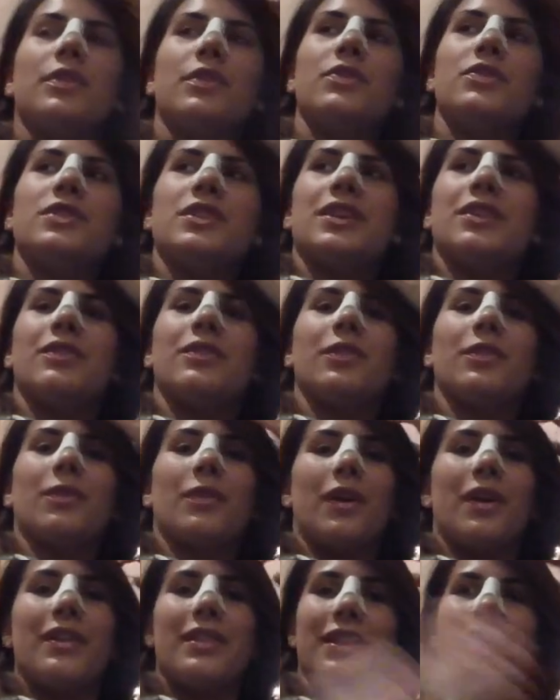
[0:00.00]
sushi.
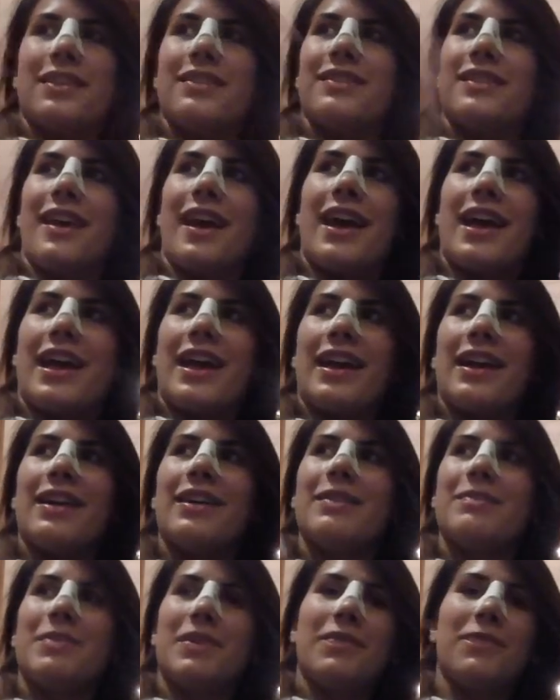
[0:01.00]
So on the day
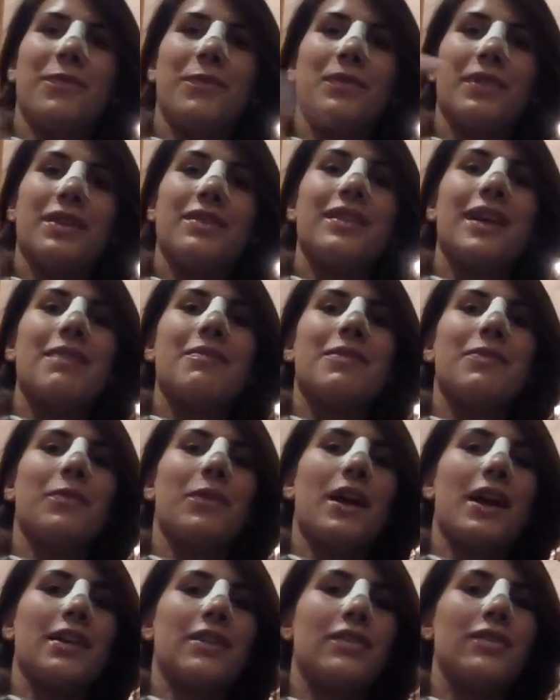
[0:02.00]

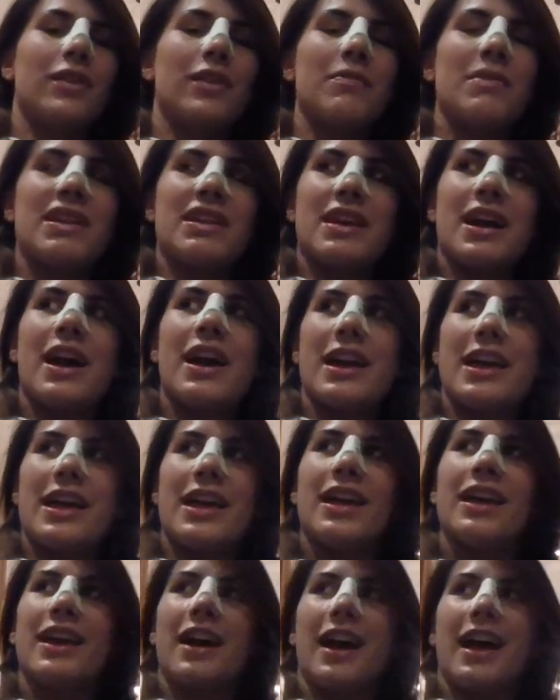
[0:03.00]
before I had to start my
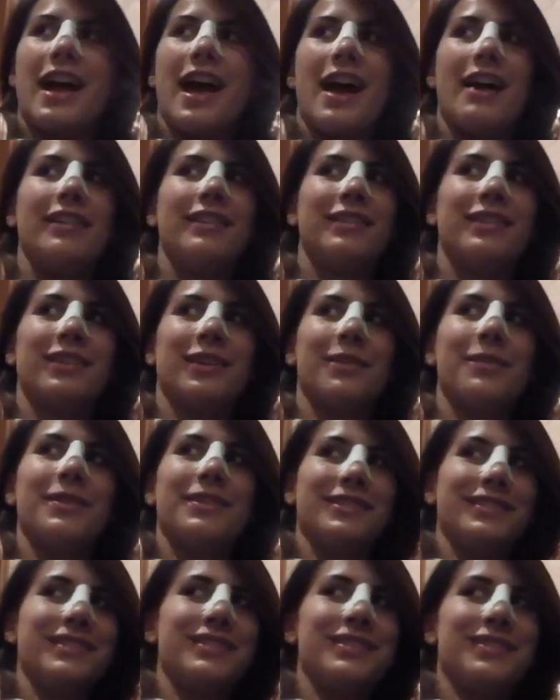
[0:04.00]
diet, I had so
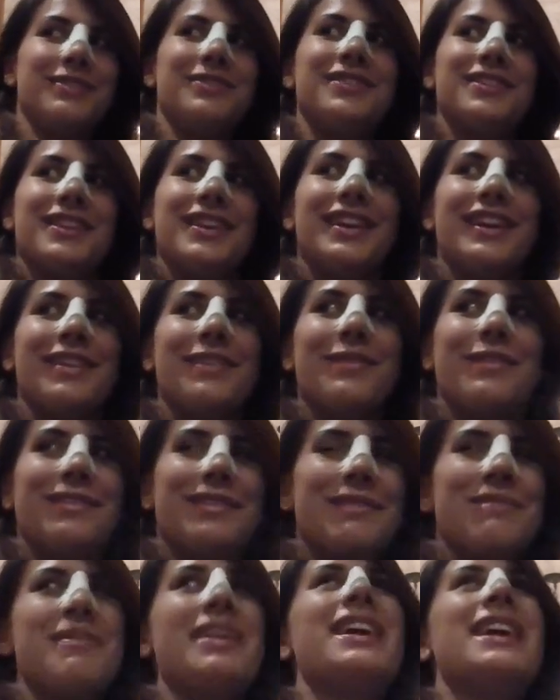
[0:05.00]
much sushi. It
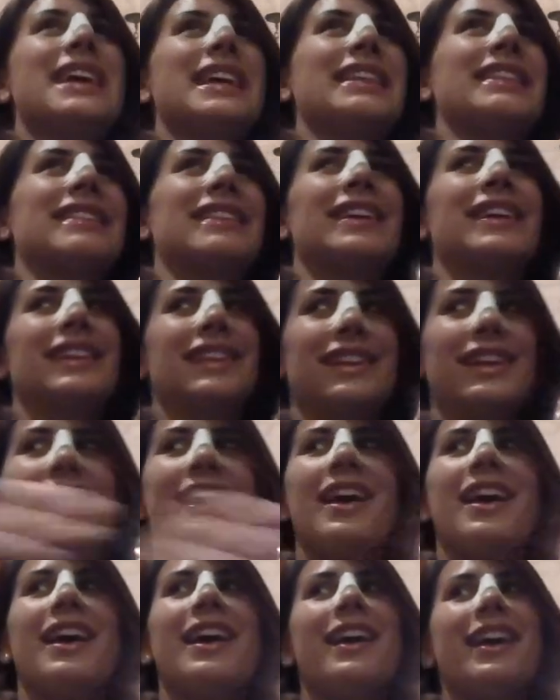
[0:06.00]
was amazing.
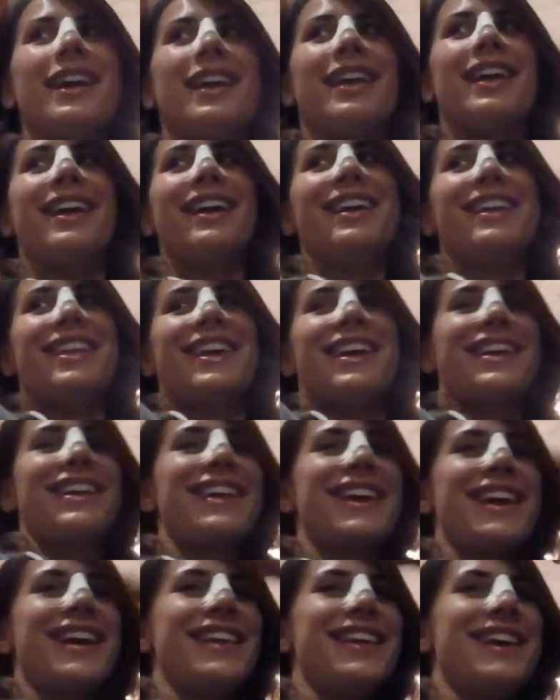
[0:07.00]
I
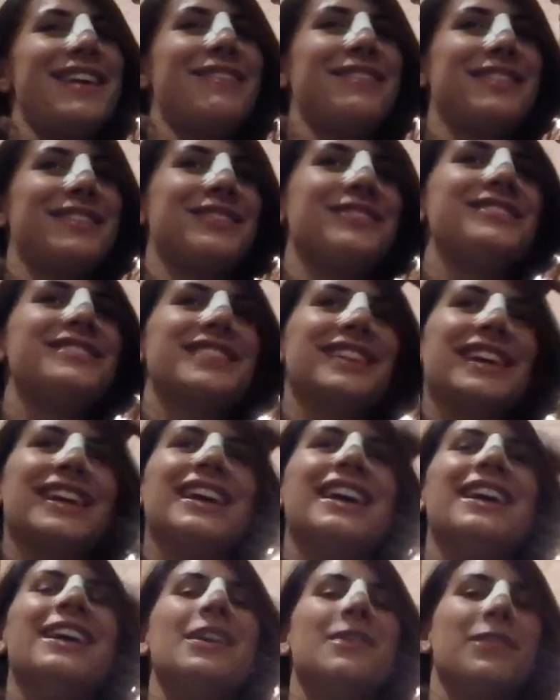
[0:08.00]
can't have
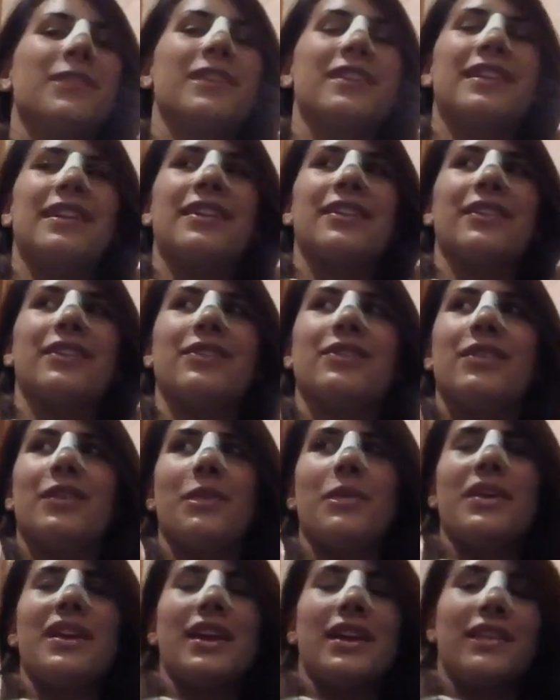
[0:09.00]
sushi for another
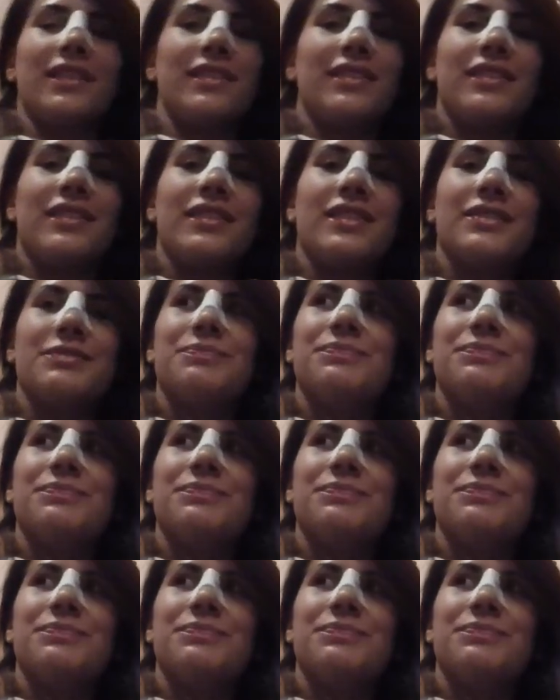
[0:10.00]
2 weeks.